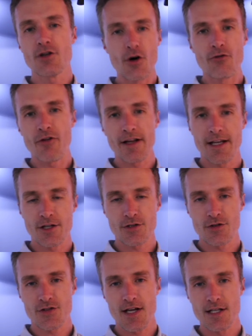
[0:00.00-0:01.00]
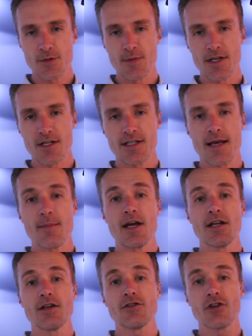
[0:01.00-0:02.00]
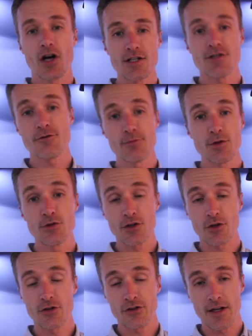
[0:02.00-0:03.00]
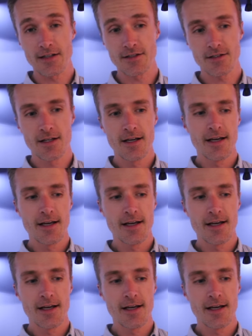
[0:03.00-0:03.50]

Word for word: no financial sense because they made tons of musical sense.